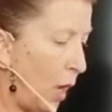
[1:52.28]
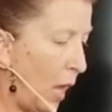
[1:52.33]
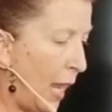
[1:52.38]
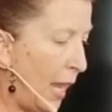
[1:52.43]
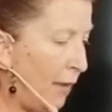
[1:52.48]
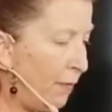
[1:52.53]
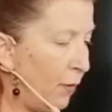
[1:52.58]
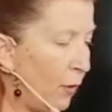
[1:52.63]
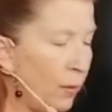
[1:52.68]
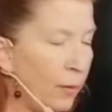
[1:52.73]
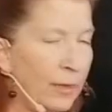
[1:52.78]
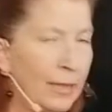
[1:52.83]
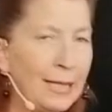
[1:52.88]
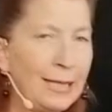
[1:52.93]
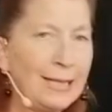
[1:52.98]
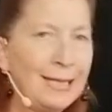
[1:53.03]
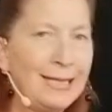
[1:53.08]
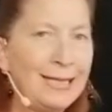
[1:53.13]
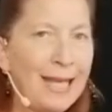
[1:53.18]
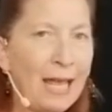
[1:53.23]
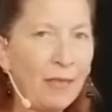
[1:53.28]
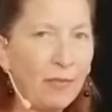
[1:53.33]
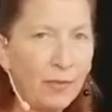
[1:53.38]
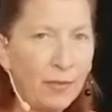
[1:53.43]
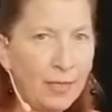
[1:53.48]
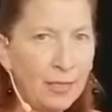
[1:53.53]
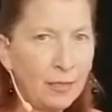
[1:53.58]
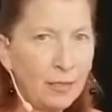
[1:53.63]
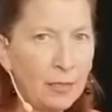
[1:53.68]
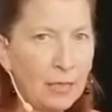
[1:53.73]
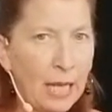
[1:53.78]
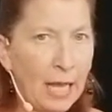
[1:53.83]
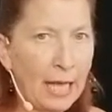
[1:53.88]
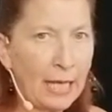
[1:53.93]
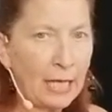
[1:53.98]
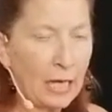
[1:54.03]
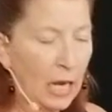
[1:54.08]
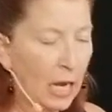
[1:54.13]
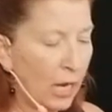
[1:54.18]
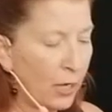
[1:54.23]
I've already set this
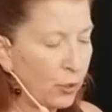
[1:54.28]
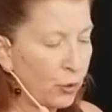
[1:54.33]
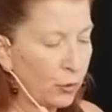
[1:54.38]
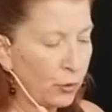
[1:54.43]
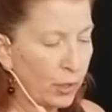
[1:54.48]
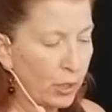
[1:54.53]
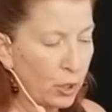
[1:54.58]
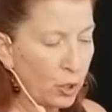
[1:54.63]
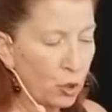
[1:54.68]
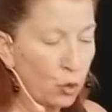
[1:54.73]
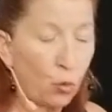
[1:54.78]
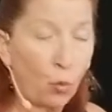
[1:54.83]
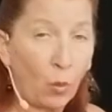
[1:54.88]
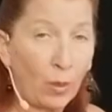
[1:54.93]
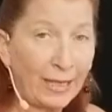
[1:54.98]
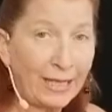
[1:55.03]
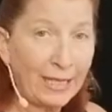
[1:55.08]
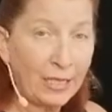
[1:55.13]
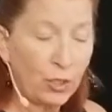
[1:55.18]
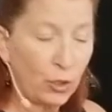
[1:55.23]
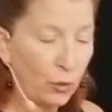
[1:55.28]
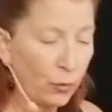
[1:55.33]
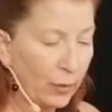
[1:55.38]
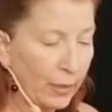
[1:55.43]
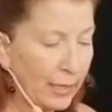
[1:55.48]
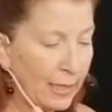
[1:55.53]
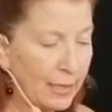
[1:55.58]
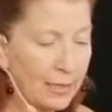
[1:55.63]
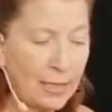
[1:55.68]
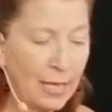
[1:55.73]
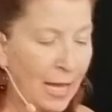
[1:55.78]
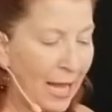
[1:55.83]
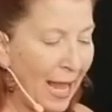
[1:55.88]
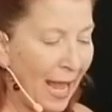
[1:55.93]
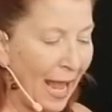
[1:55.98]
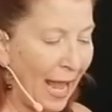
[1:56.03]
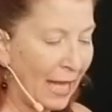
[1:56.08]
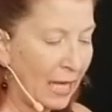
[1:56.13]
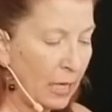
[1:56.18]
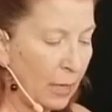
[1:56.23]
at 120 degrees,
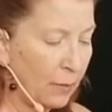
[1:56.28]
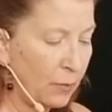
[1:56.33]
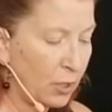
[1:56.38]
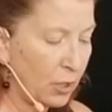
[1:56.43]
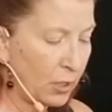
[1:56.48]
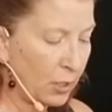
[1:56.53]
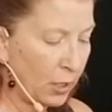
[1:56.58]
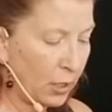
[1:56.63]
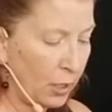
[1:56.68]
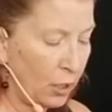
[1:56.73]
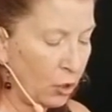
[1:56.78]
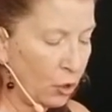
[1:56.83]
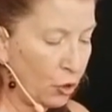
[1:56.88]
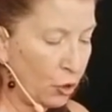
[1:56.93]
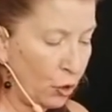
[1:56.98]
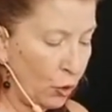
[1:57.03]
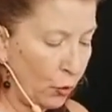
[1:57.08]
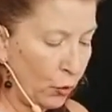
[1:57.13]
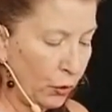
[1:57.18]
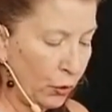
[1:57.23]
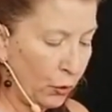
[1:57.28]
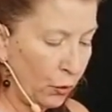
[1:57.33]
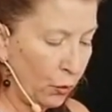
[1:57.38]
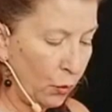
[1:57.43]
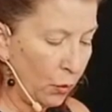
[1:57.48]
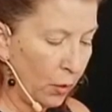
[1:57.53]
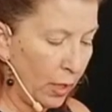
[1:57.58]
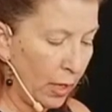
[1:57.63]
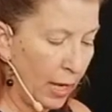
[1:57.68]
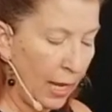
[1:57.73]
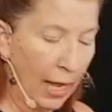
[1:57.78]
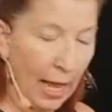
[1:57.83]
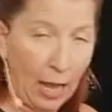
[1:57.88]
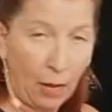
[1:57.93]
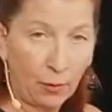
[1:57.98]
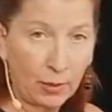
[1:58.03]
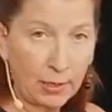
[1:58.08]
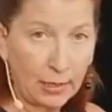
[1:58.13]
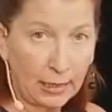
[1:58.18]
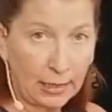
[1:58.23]
and I'm just going to show you
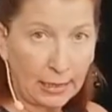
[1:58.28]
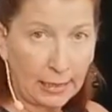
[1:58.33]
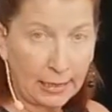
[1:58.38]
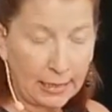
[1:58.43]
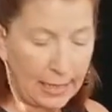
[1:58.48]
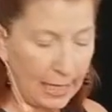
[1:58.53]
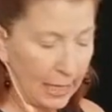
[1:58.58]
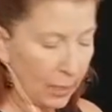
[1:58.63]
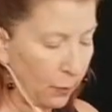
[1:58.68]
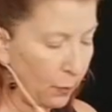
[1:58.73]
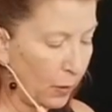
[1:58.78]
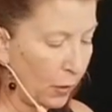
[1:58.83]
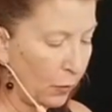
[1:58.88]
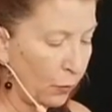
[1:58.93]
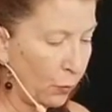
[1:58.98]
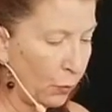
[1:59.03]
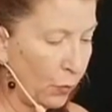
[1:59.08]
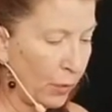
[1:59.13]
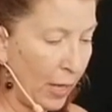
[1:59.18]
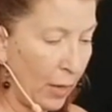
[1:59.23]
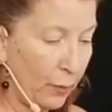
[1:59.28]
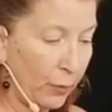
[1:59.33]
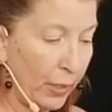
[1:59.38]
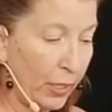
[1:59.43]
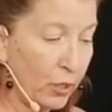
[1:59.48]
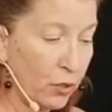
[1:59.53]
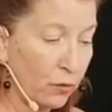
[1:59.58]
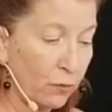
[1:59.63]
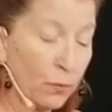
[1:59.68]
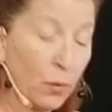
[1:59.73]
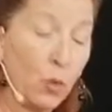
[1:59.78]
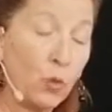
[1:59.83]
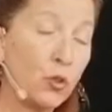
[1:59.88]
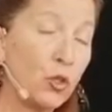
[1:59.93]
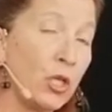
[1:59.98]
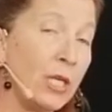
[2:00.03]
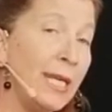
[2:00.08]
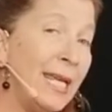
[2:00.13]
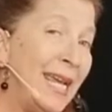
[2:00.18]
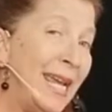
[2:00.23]
how it's going to take me through that range of
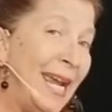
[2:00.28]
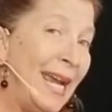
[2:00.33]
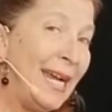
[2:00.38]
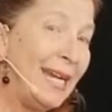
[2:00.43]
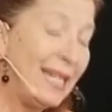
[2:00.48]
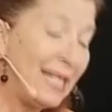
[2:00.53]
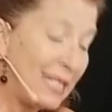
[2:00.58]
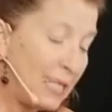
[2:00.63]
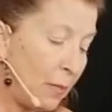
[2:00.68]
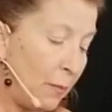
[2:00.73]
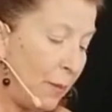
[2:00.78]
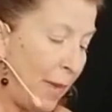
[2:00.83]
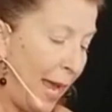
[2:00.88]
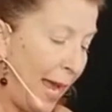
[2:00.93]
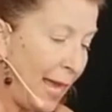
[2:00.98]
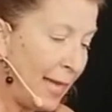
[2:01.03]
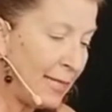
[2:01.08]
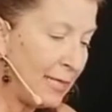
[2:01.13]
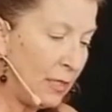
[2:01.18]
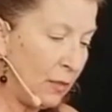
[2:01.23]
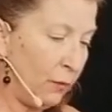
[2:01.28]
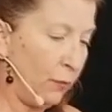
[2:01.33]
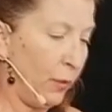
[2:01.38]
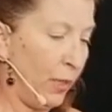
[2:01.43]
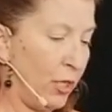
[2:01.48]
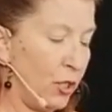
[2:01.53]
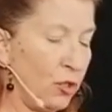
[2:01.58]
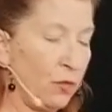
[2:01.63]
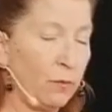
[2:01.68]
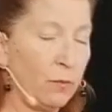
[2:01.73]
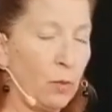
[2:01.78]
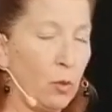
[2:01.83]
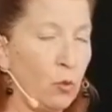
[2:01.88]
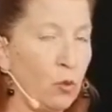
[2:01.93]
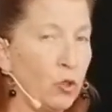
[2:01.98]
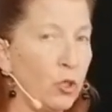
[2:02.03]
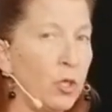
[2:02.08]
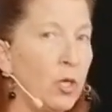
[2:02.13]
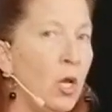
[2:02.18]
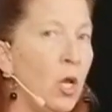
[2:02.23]
motion. It is a passive range of
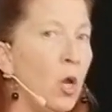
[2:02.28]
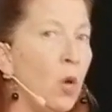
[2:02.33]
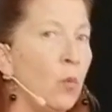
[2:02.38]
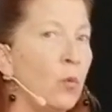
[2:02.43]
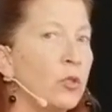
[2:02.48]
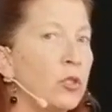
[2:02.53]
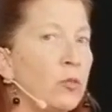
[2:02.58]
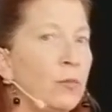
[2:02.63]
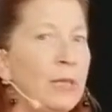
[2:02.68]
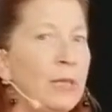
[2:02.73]
motion, which